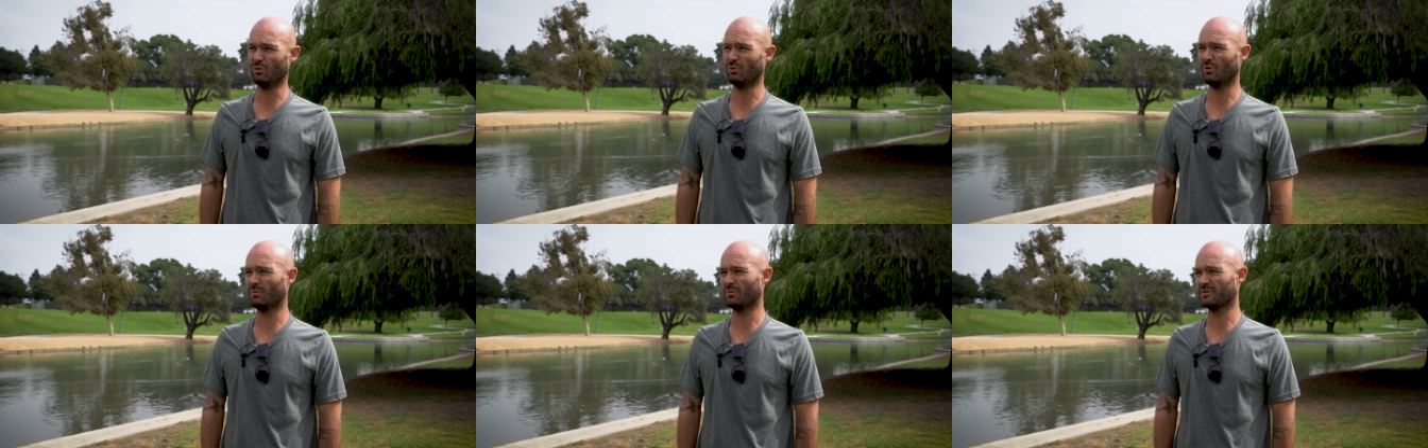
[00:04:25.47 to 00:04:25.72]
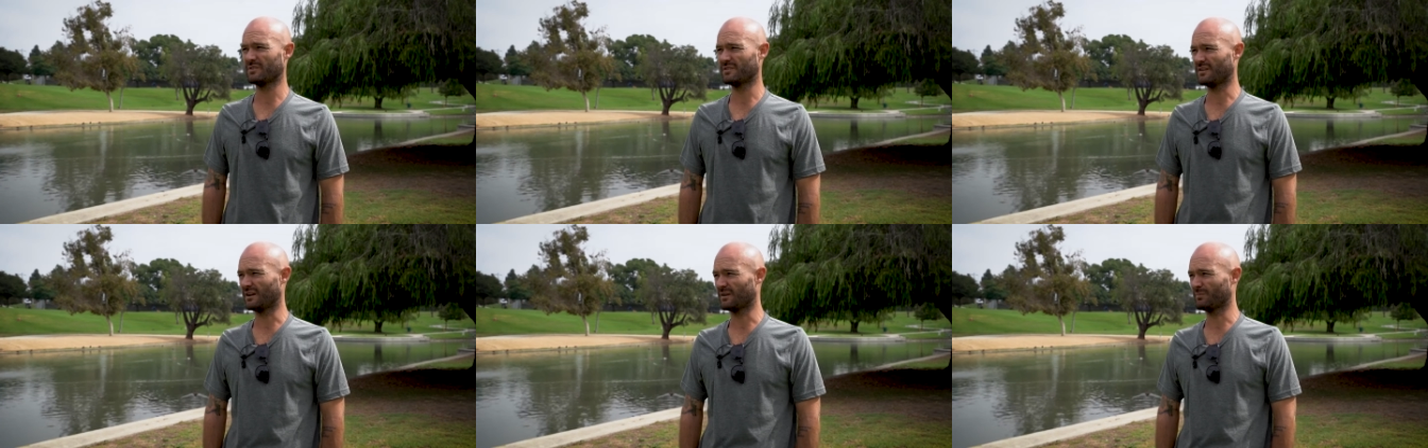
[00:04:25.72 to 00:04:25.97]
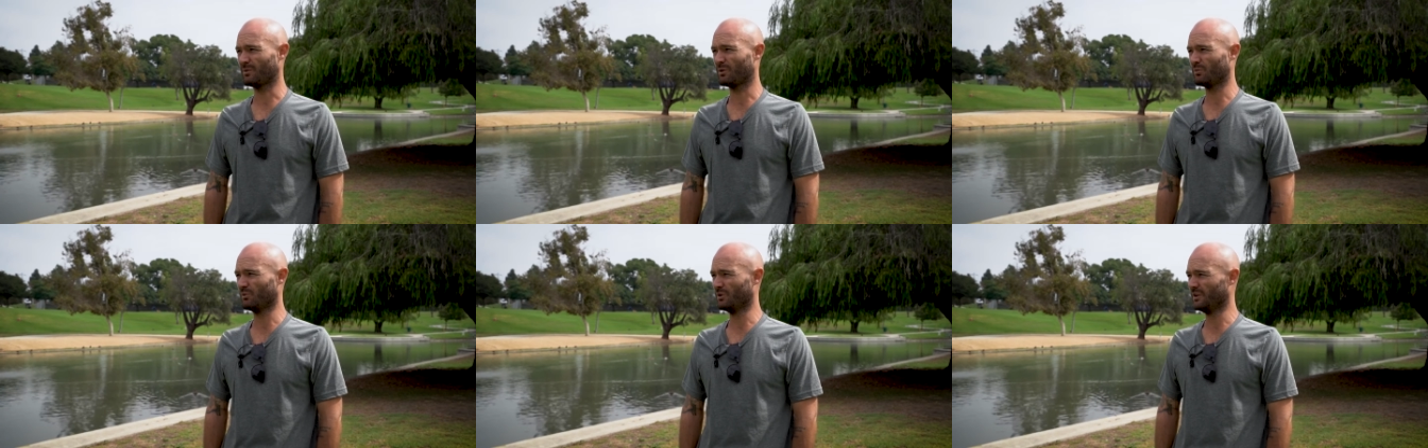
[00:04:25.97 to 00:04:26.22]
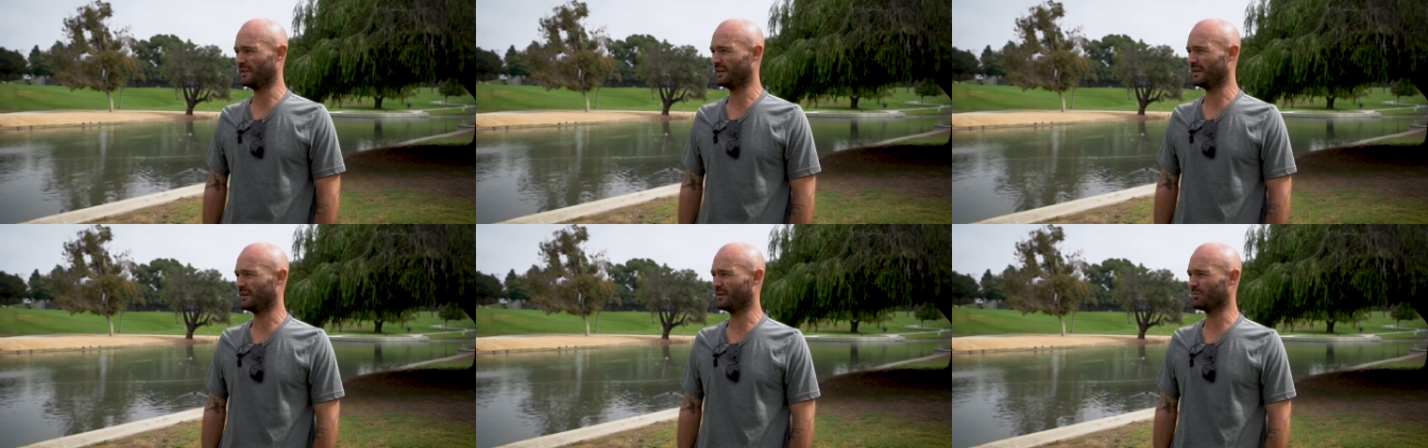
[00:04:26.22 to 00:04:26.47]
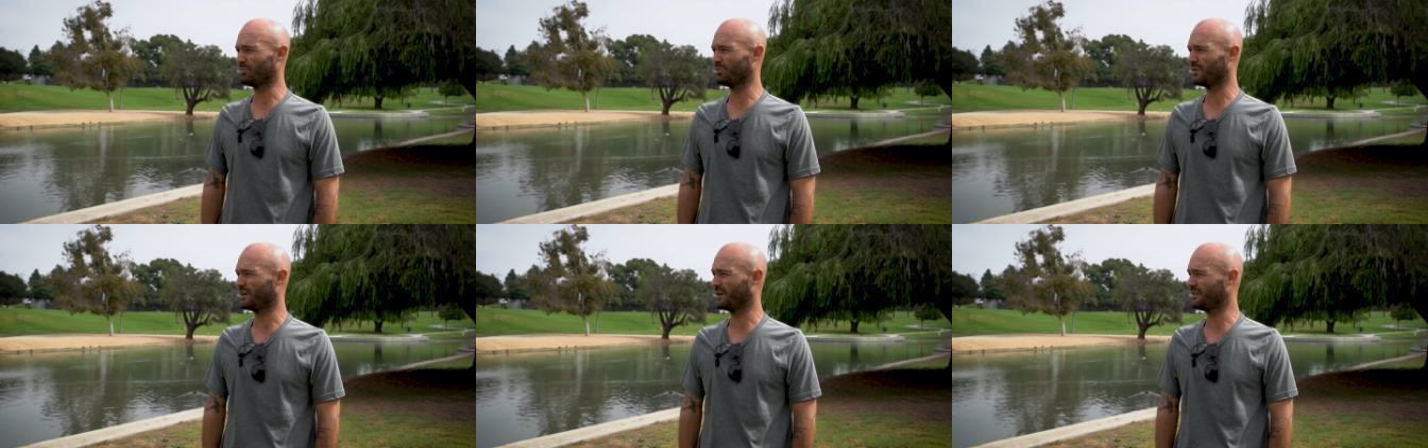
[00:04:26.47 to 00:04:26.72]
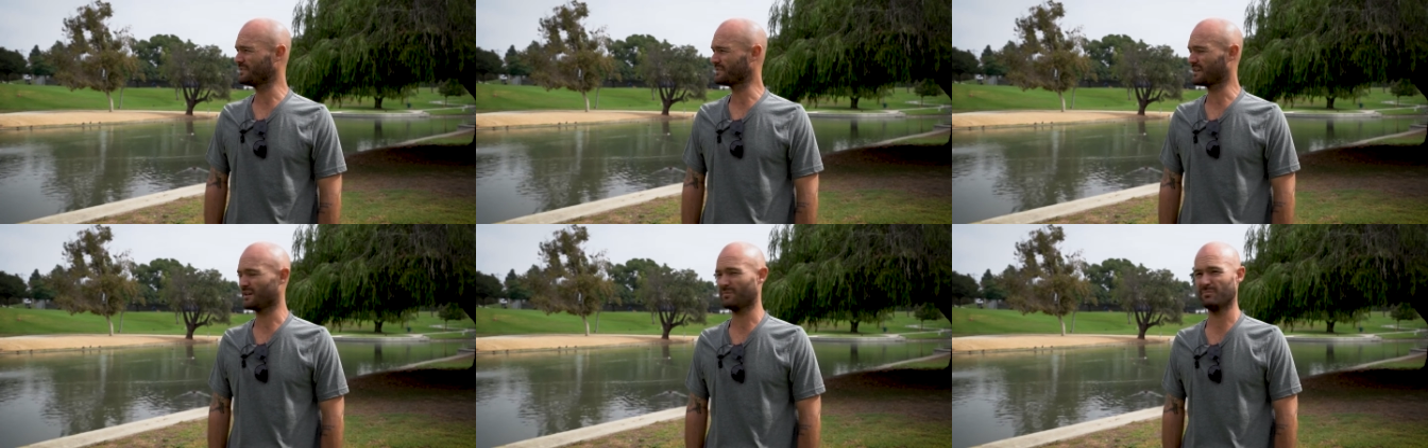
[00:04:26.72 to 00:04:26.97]
when we're talking about really young
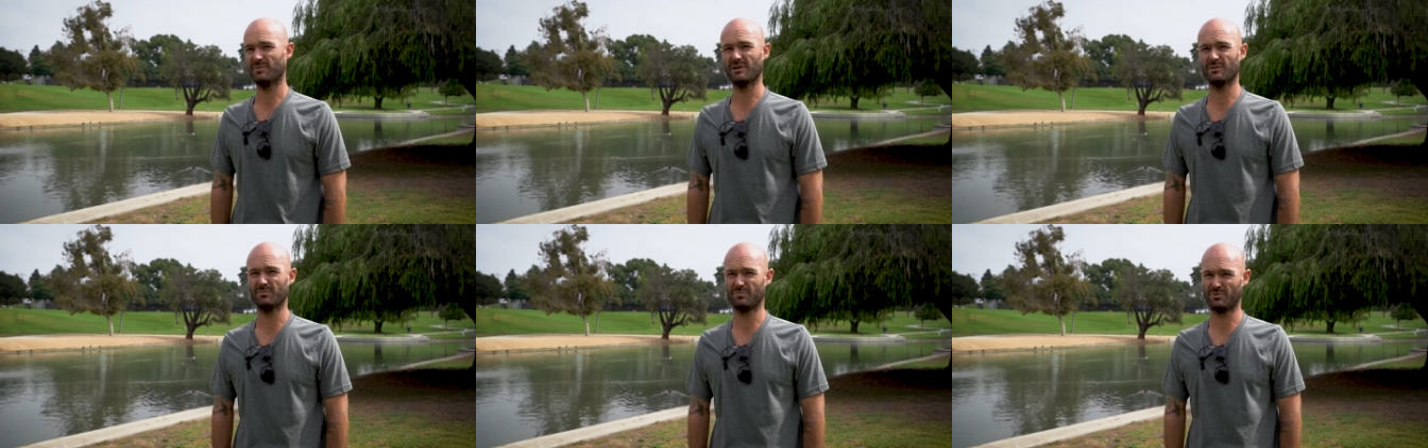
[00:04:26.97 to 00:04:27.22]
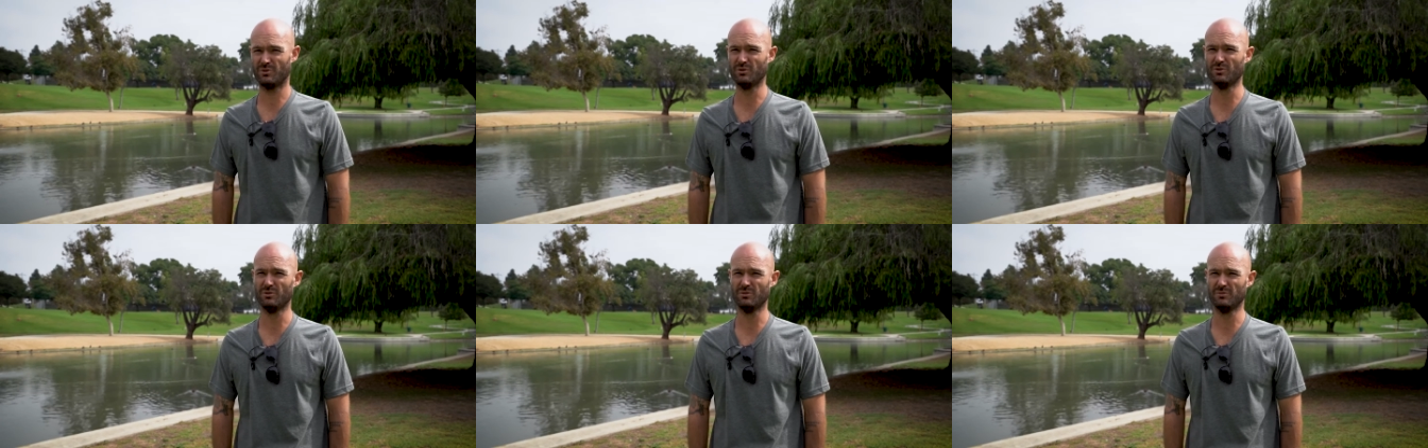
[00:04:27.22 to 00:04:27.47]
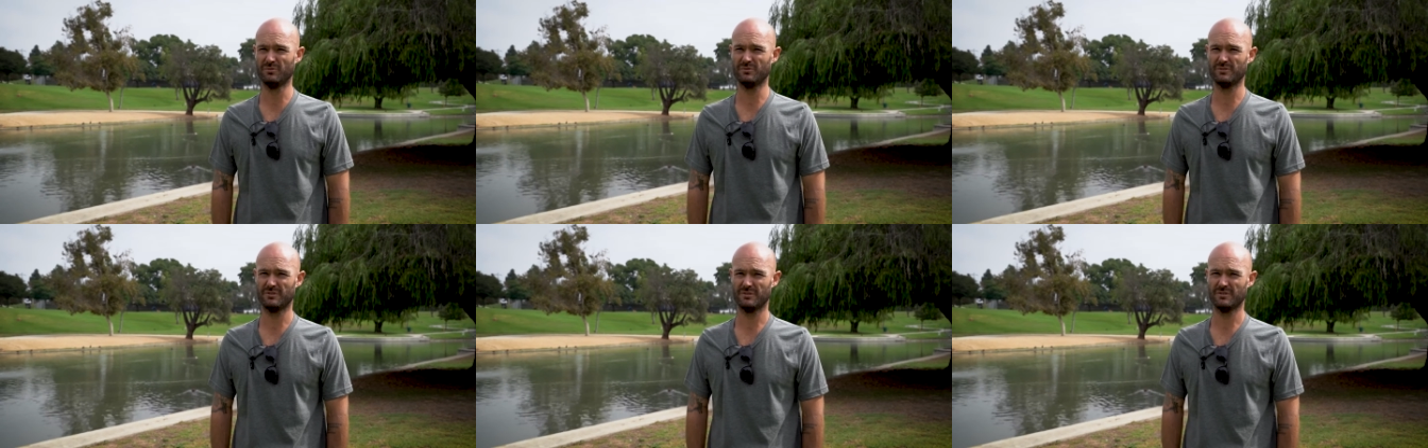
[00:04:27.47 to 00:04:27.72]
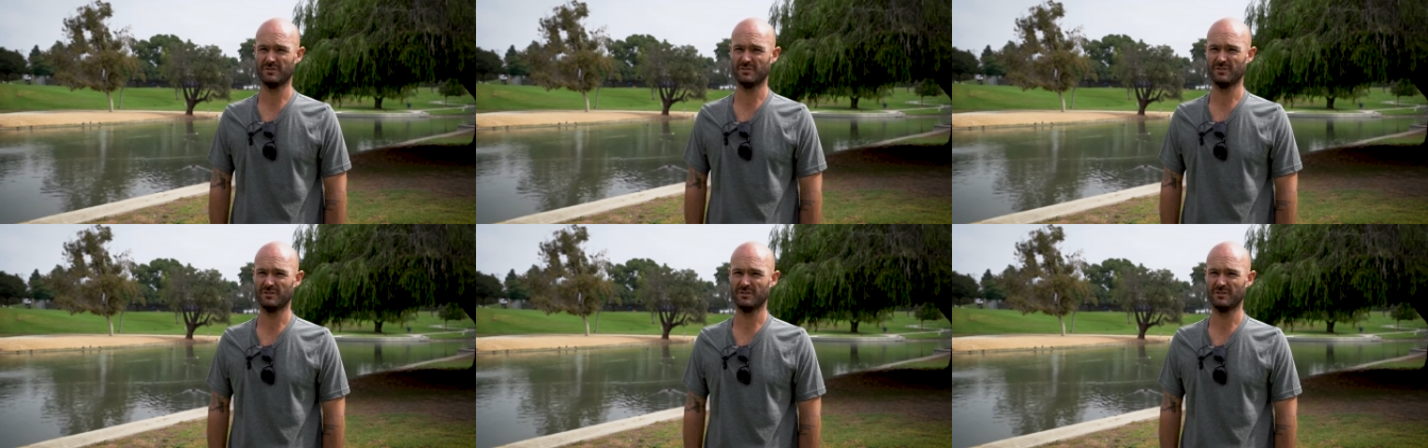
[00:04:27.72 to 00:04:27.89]
players, can be improved,